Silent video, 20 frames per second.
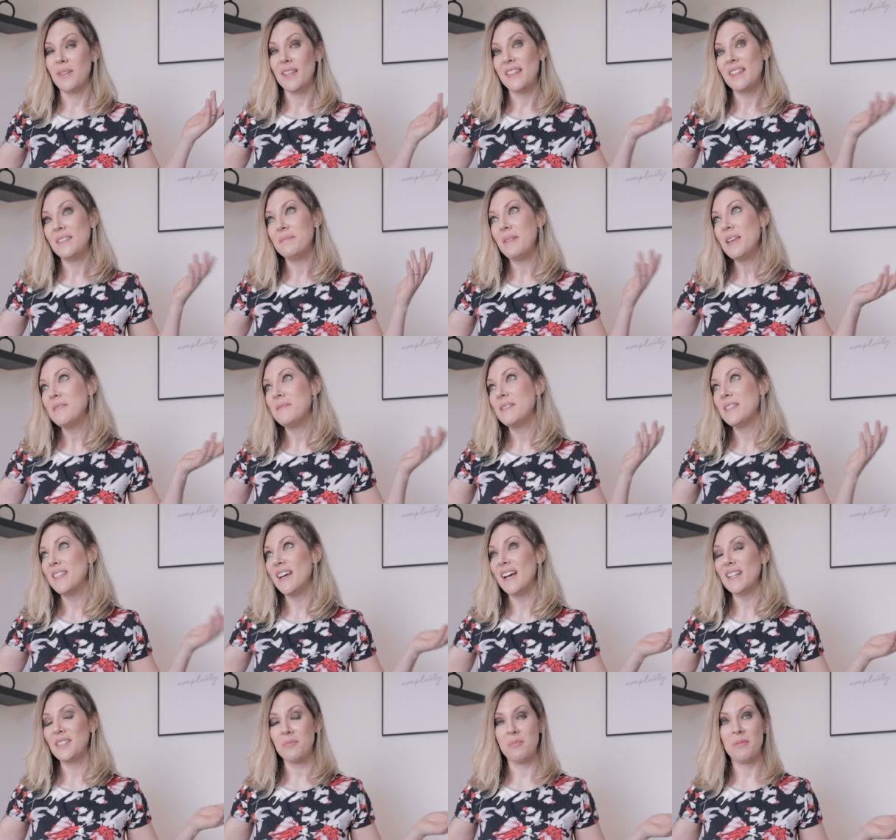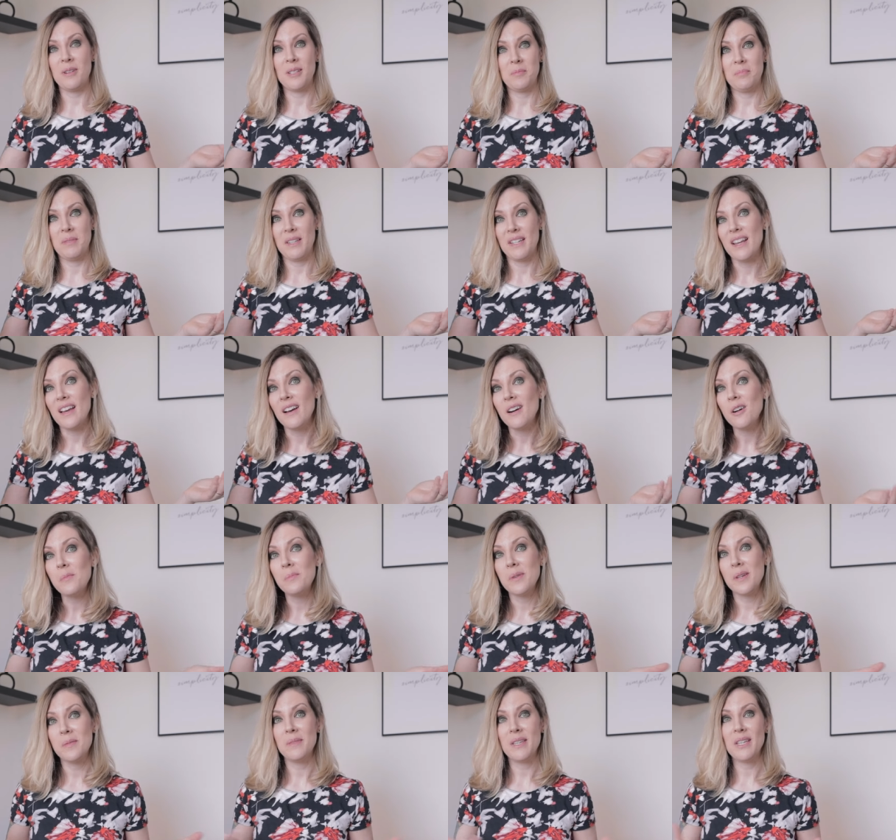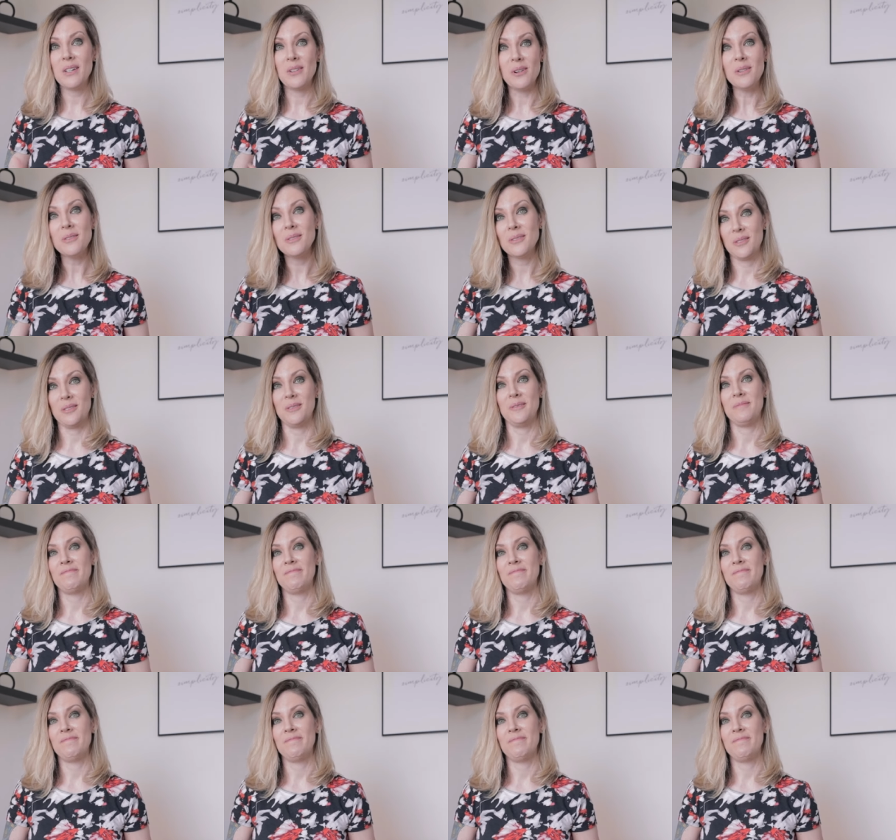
and maybe that's what's been helping me also.